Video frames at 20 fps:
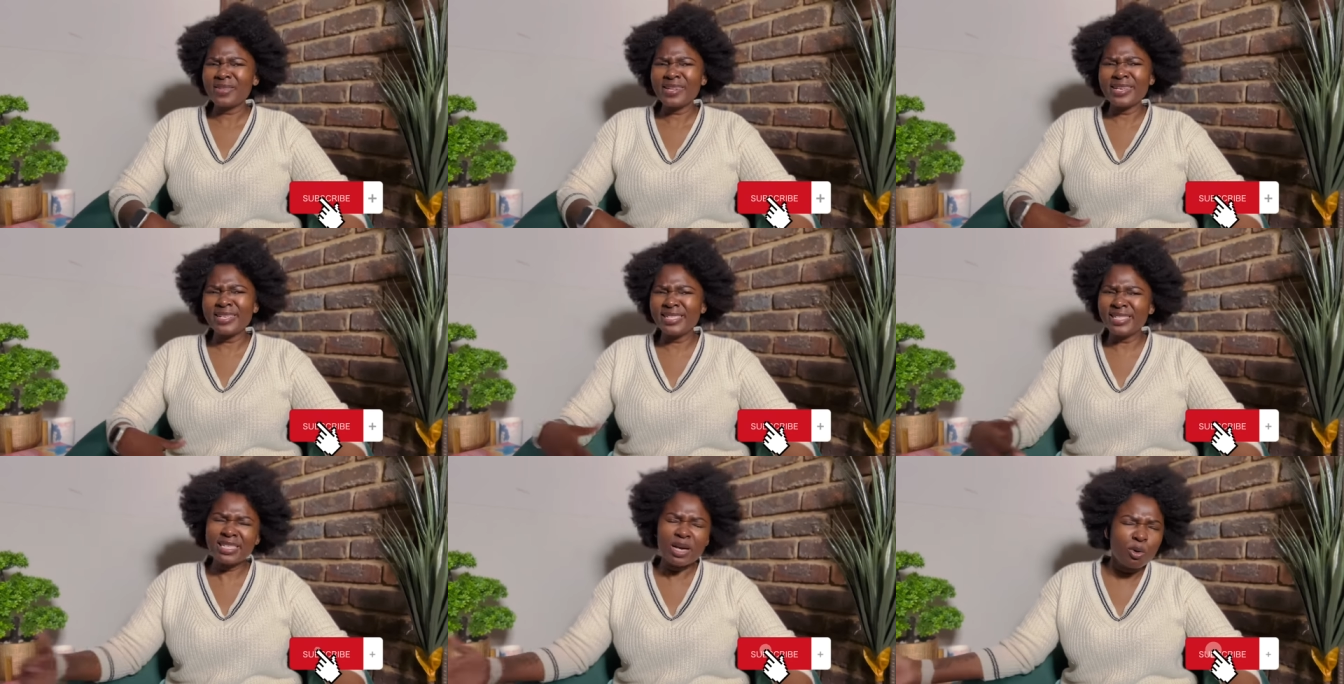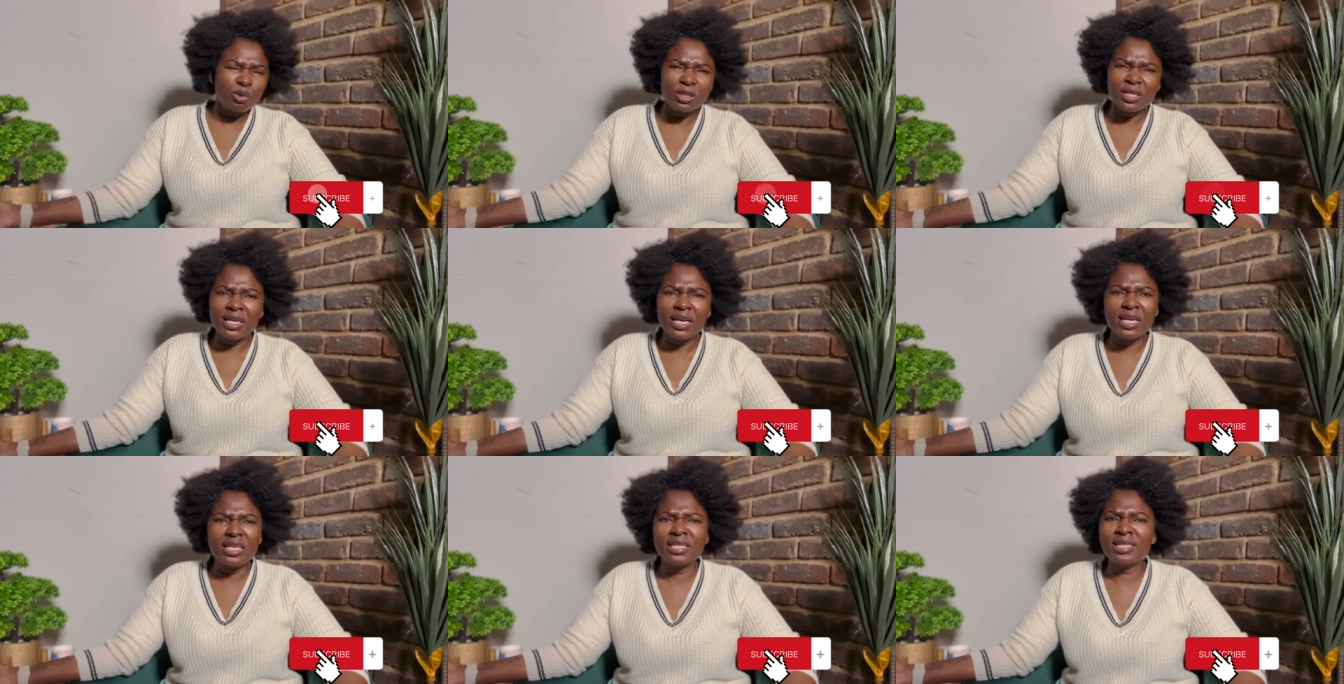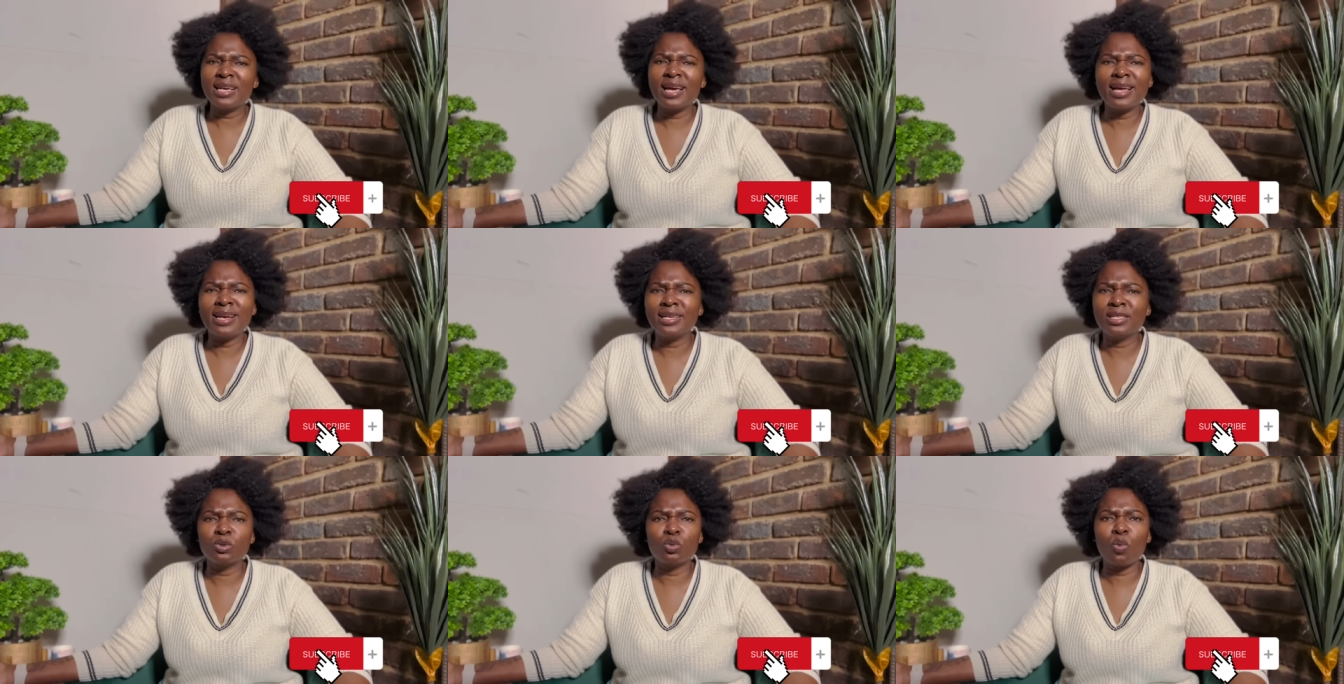shouting as, at
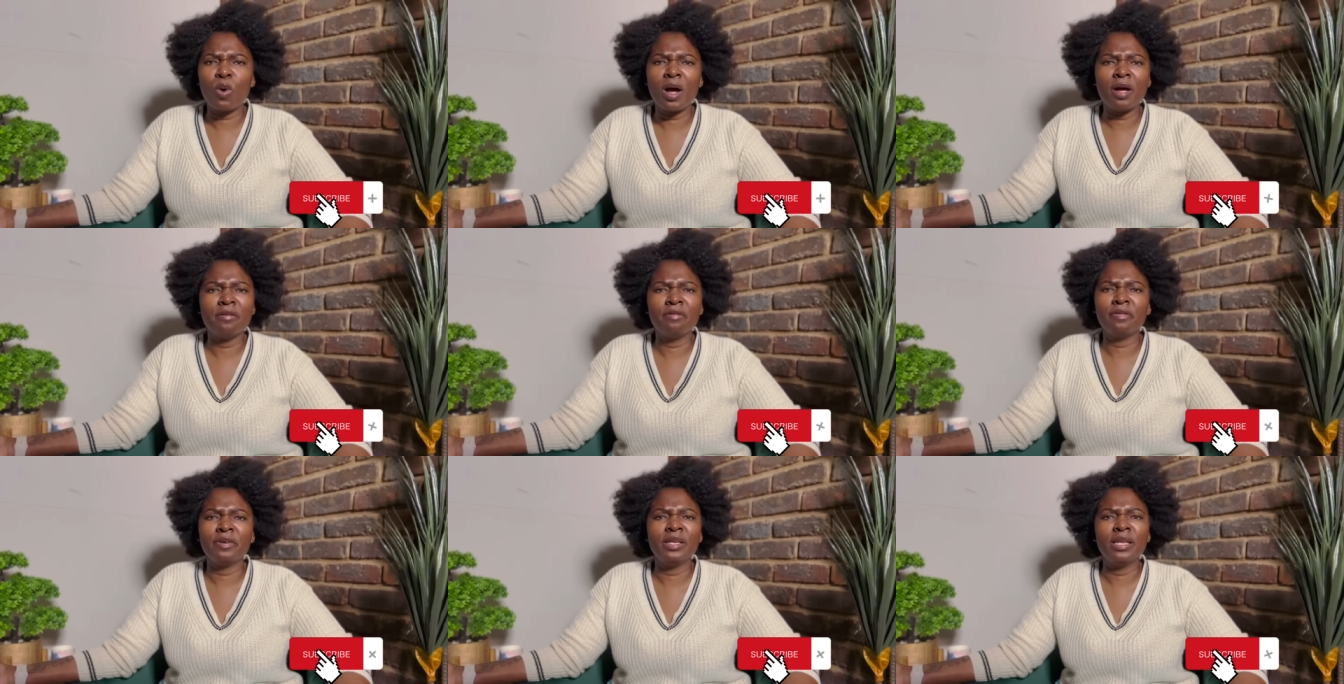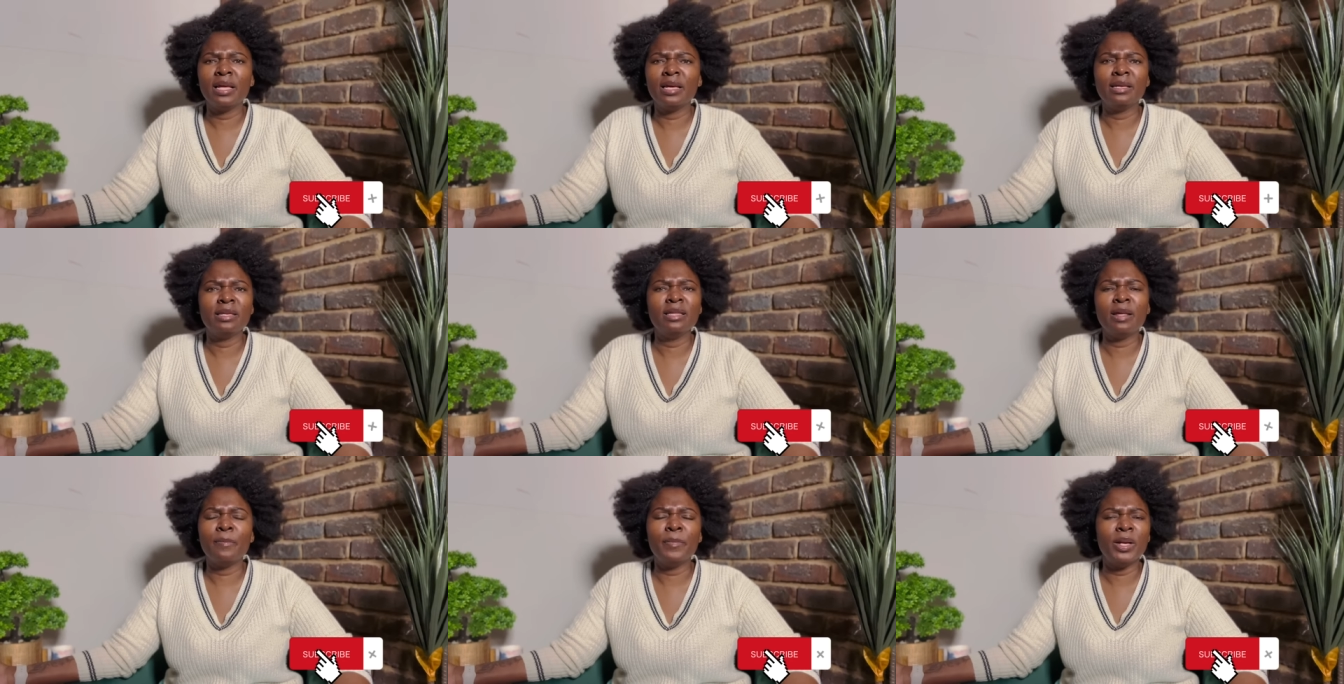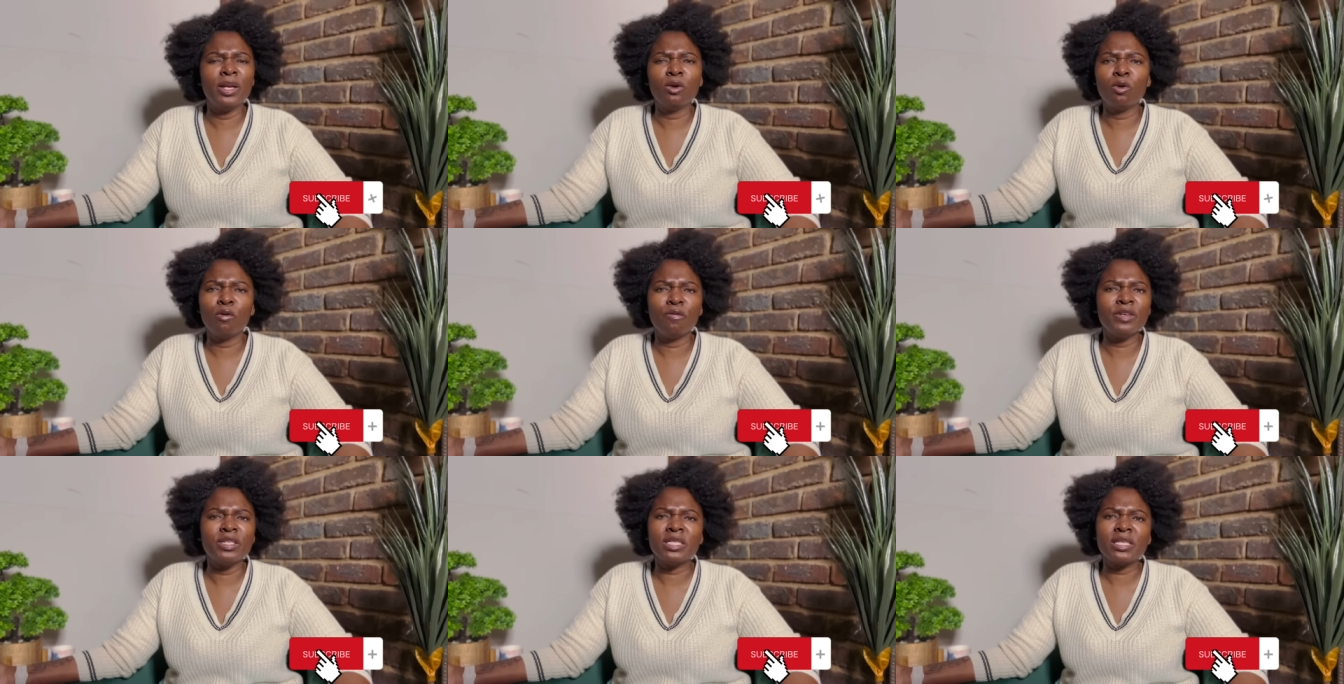his wife in the in the middle
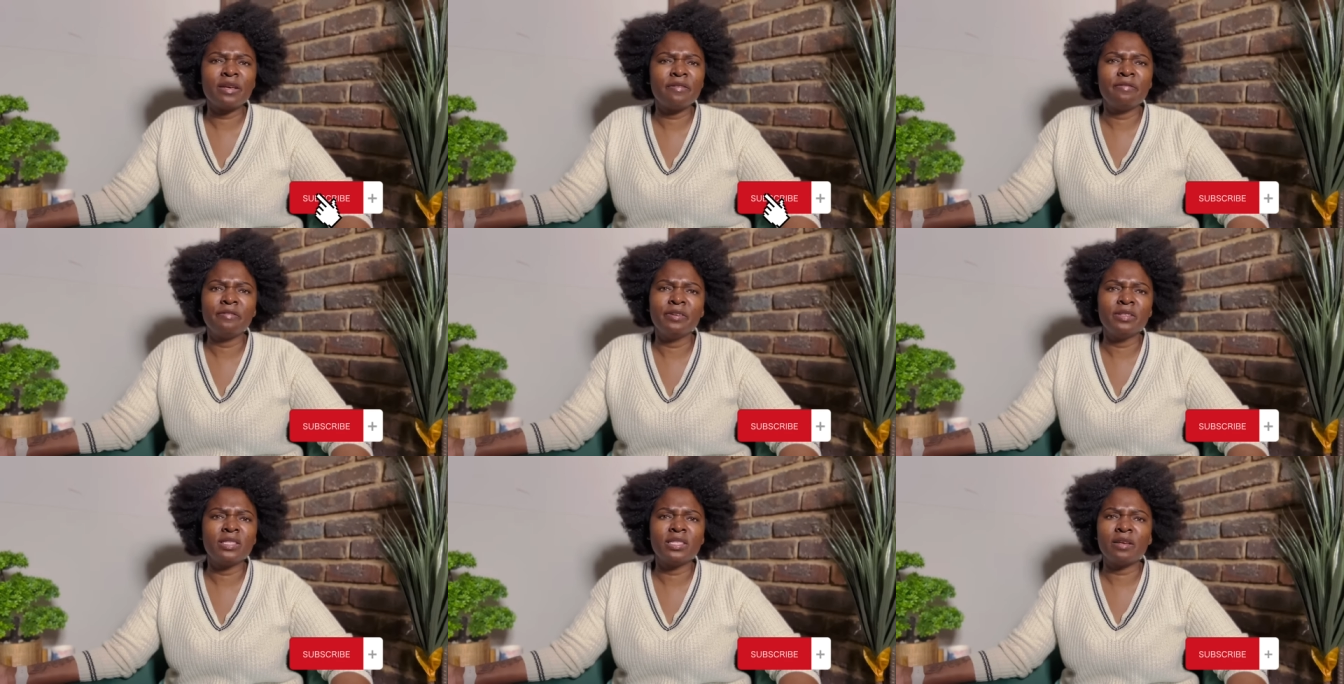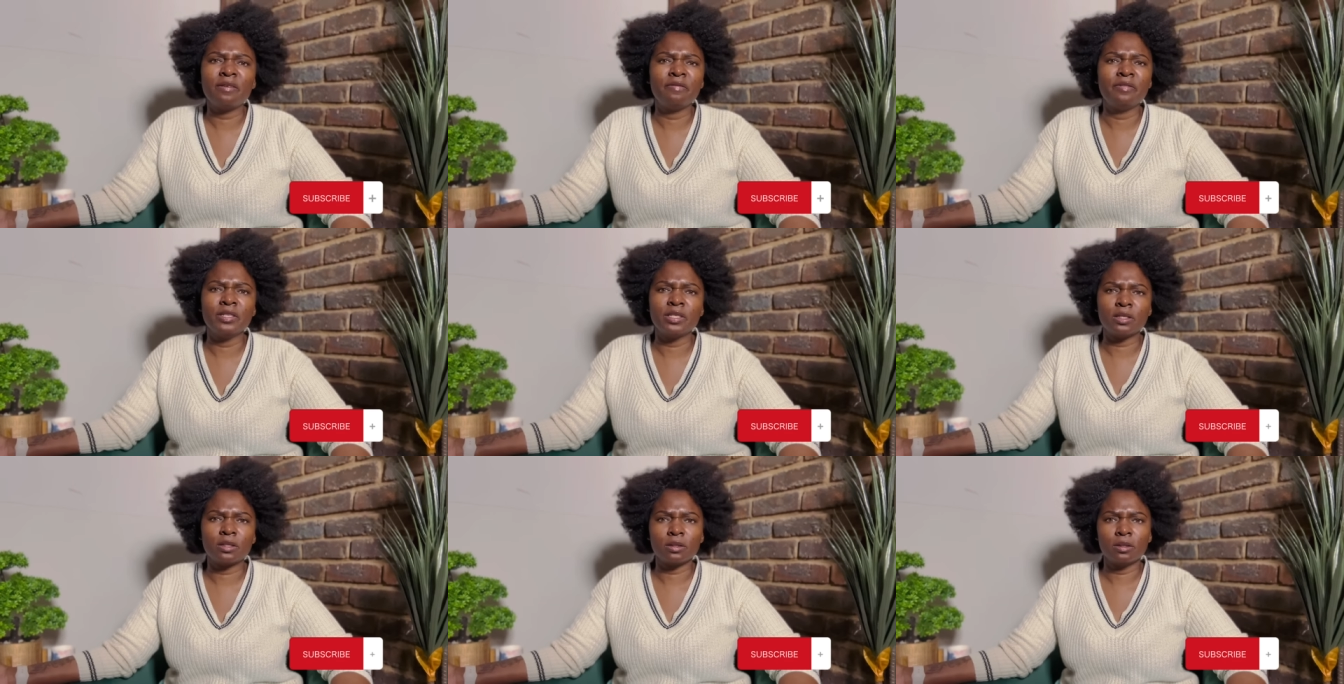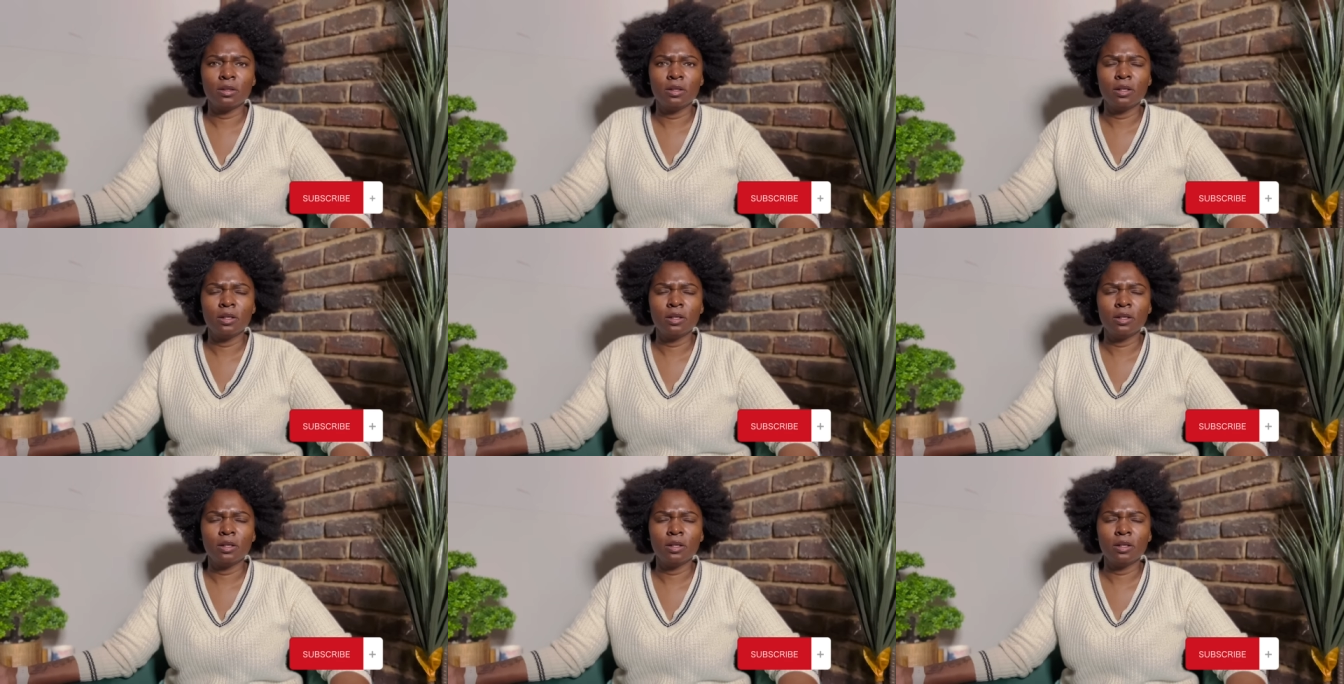of a service.